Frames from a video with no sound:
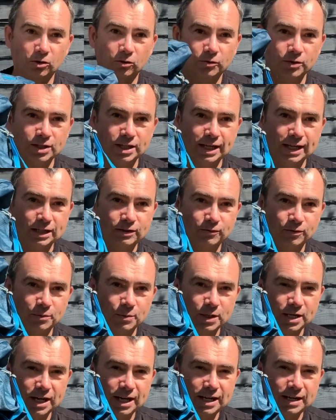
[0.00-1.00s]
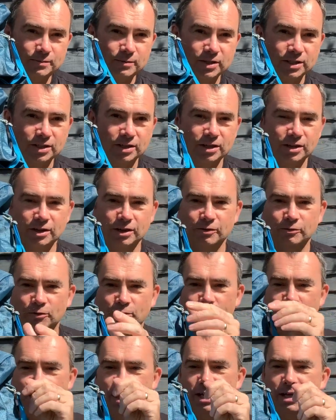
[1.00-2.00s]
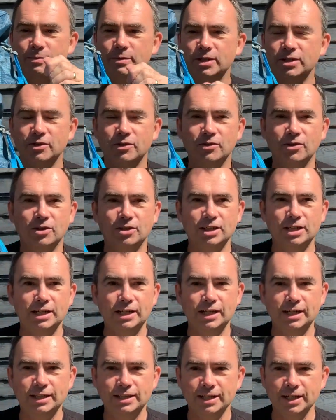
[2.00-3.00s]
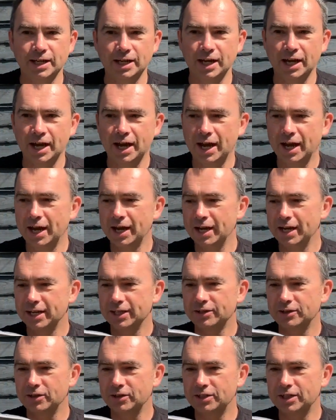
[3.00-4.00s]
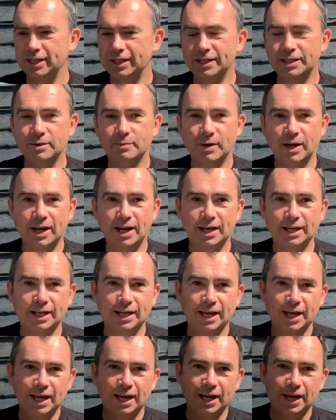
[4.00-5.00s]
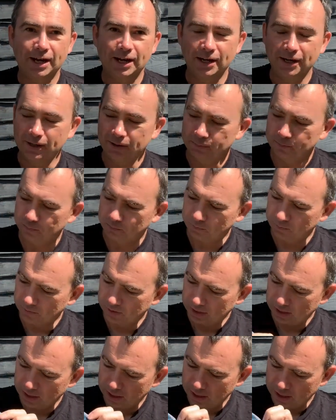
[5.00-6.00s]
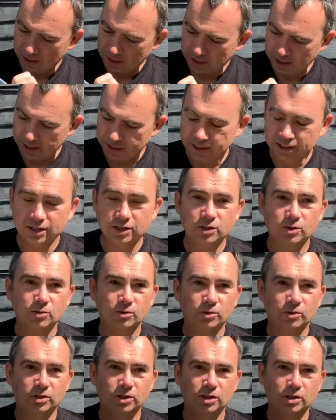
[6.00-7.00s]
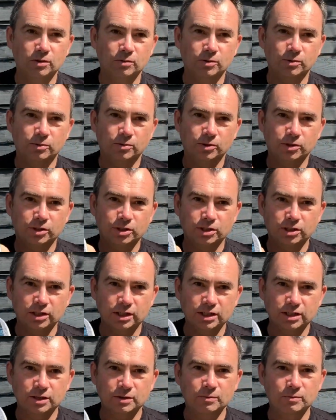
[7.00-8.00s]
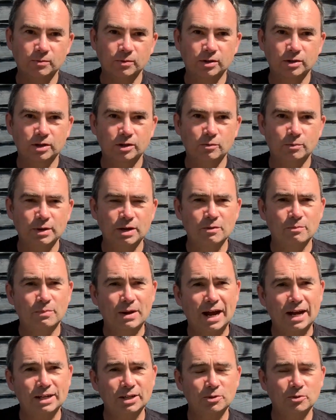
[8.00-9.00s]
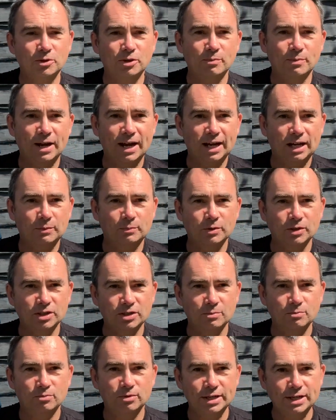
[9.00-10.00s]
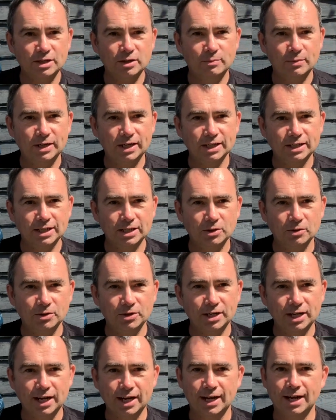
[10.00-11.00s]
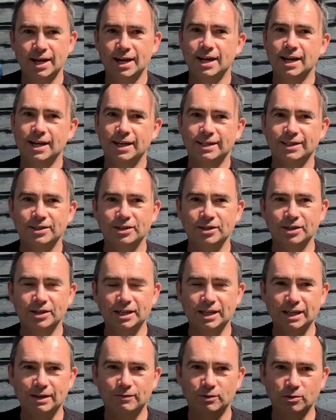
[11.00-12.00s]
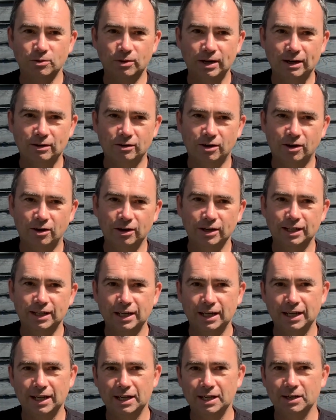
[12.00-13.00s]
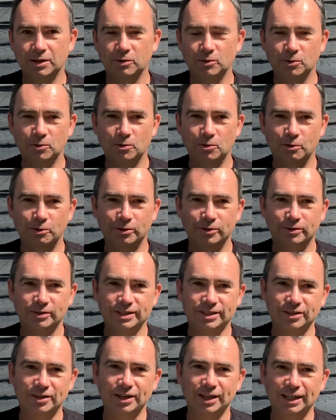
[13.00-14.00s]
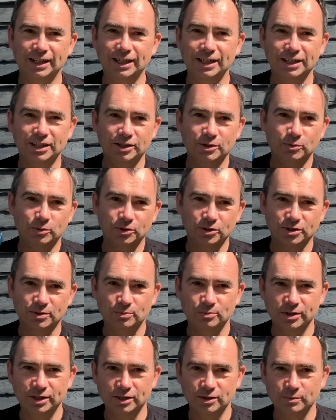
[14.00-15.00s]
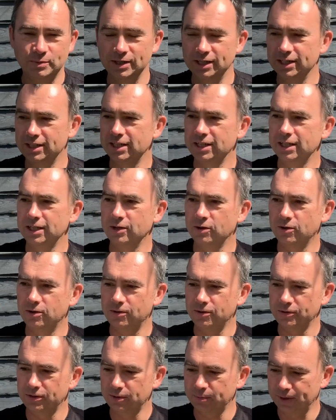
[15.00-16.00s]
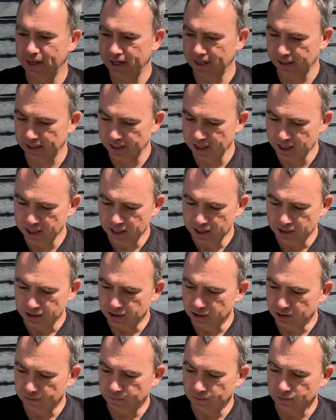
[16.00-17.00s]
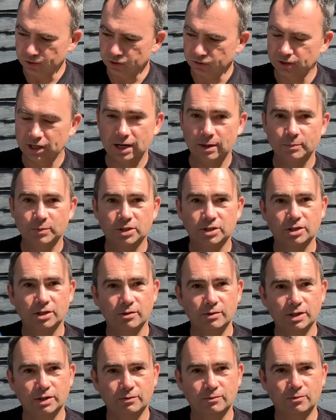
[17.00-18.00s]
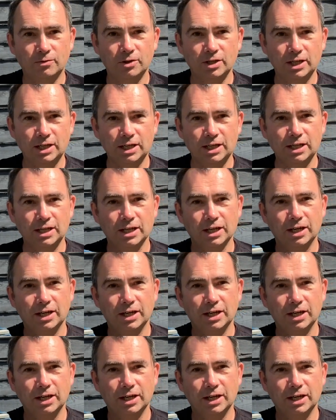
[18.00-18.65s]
Obviously, as from the name, it's a 30 litre bag. Again, this is sort of thing you want to watch. There's some little bit of padding on the back, but some breathability on there. Certainly if you're out hiking or cycling, you want some breathability on the back. Useful straps, so it's fully